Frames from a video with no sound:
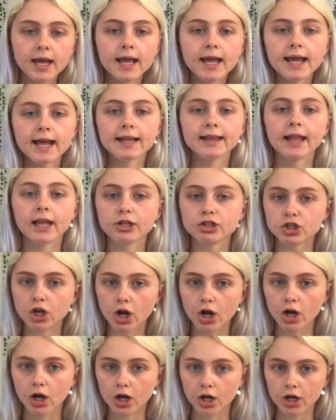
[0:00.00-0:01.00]
and like
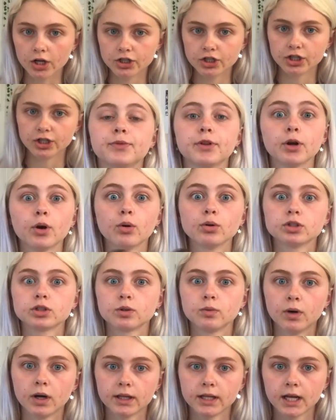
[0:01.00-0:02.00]
Josh and their whole
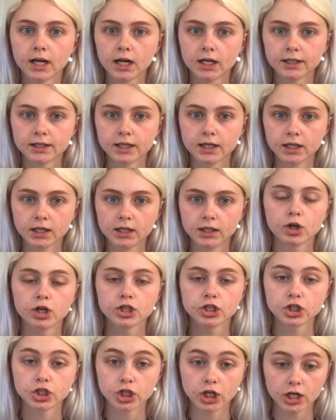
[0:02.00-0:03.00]
squad they got there.
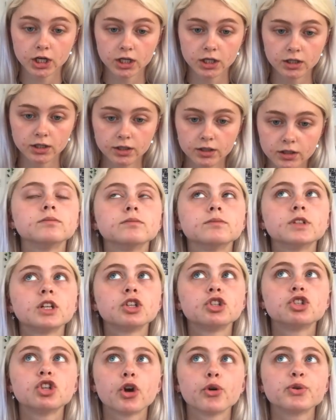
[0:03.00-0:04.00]
Christian,
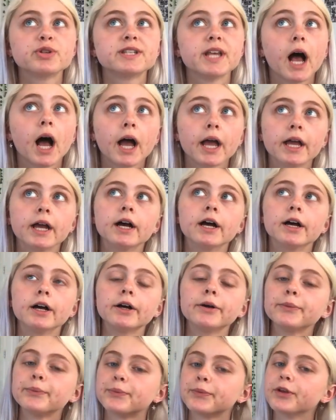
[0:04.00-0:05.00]
Josiah,
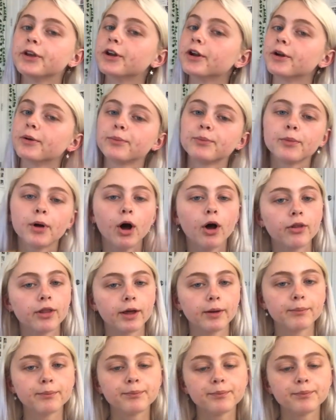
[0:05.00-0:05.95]
you know, all them.